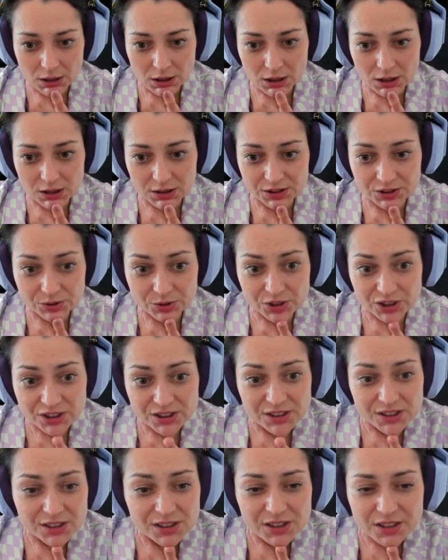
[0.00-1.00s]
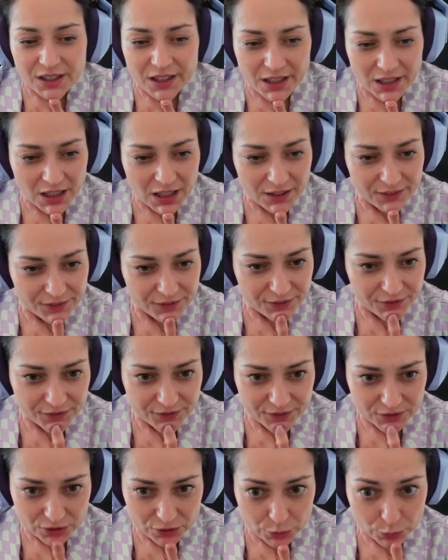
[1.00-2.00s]
So she didn't have
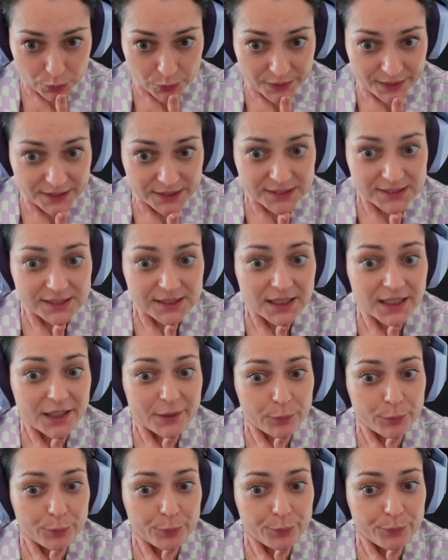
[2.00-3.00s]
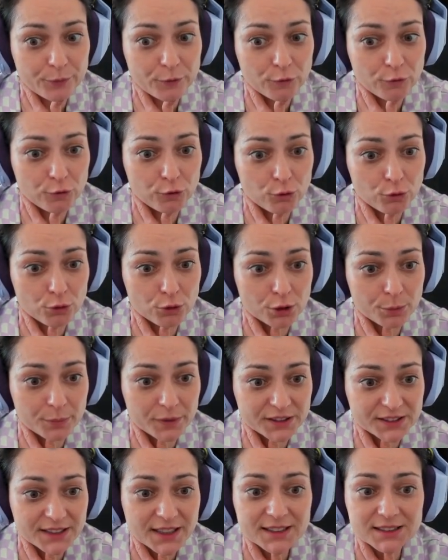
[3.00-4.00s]
to waste time for
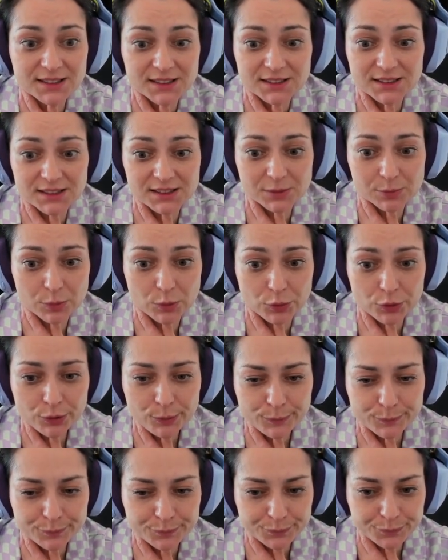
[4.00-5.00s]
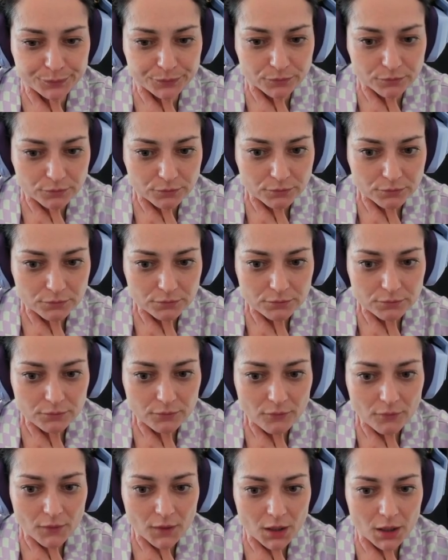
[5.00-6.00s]
protecting this pawn,
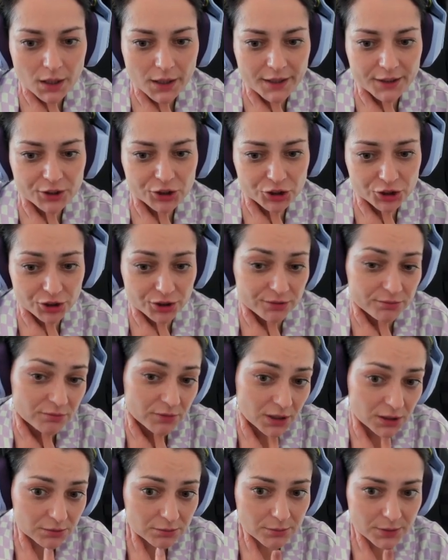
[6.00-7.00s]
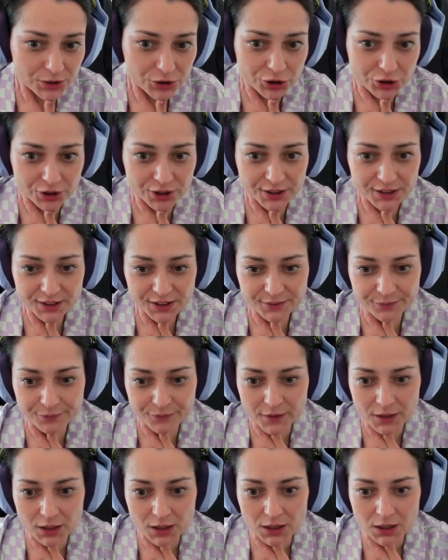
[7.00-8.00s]
and she, well, what she did,
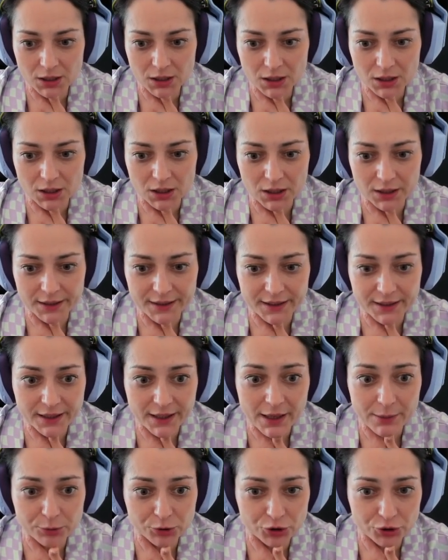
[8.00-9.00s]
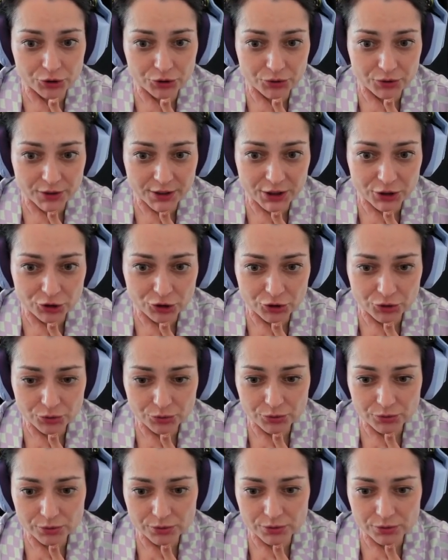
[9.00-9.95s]
I captured on h2,